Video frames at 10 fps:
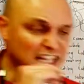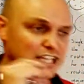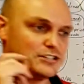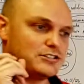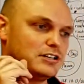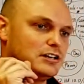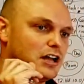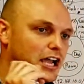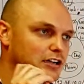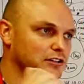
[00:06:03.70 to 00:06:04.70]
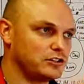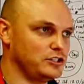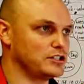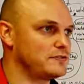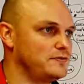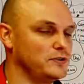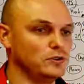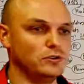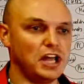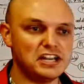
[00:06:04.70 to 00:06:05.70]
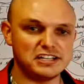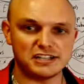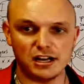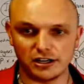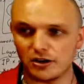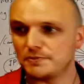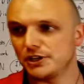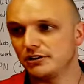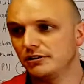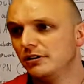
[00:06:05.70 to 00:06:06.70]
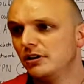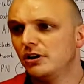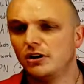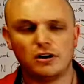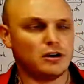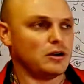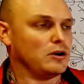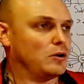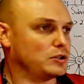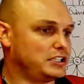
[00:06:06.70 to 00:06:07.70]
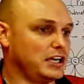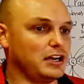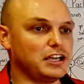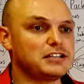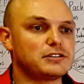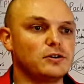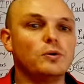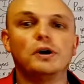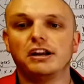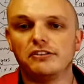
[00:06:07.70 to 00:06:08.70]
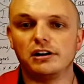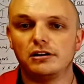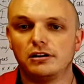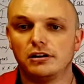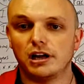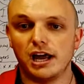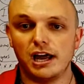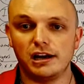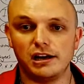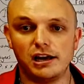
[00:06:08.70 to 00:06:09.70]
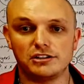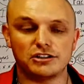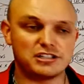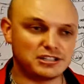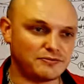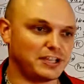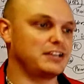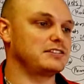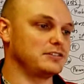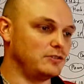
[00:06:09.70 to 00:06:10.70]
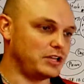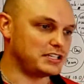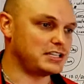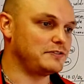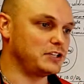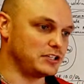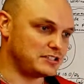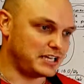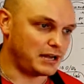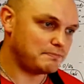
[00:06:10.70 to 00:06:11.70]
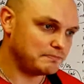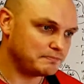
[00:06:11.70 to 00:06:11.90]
It's usually like it uses full SSL encryption or TLS or whatever, and it's got certificates and all that stuff you can set up.